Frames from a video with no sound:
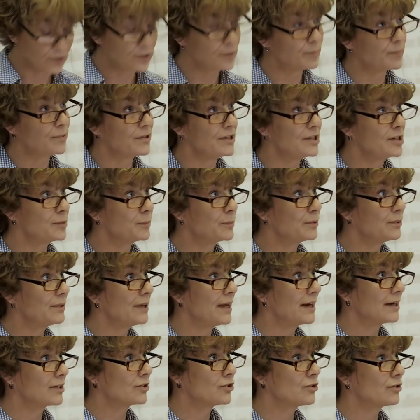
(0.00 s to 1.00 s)
is a
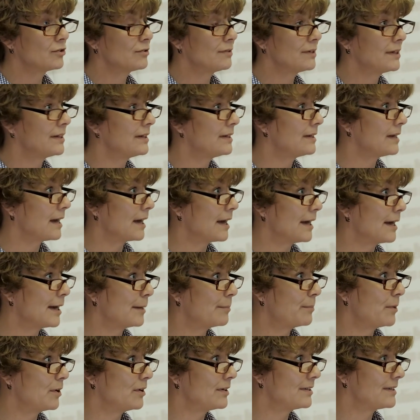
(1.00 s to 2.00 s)
principal lecturer in
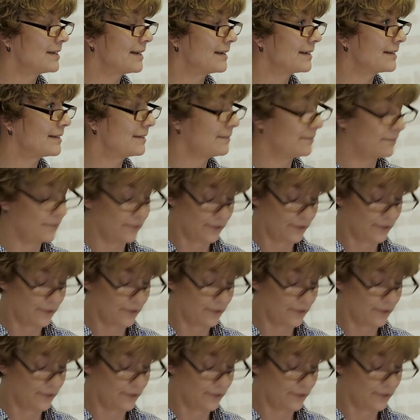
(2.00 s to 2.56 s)
uh, politics and